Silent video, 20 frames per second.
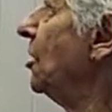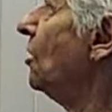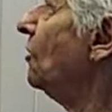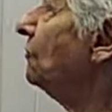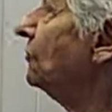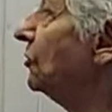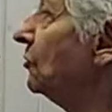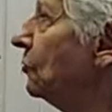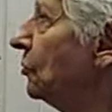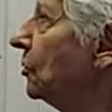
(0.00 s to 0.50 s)

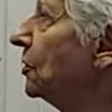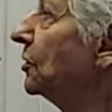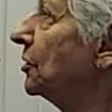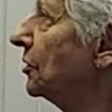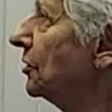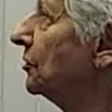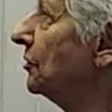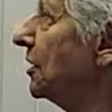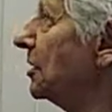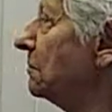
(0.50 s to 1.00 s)
of the work
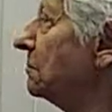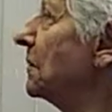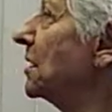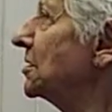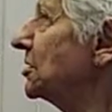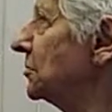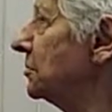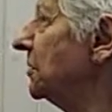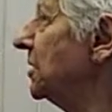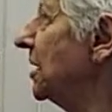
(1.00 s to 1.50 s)
that
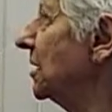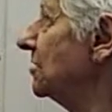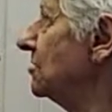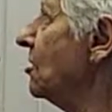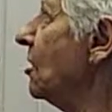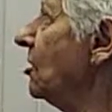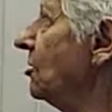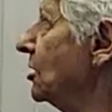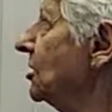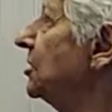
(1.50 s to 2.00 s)
must be
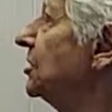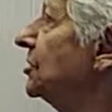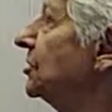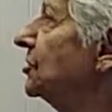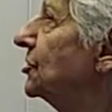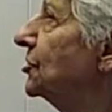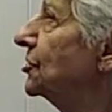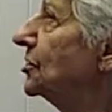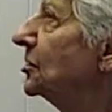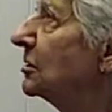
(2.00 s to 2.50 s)

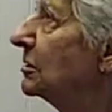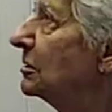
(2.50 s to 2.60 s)
acknowledged.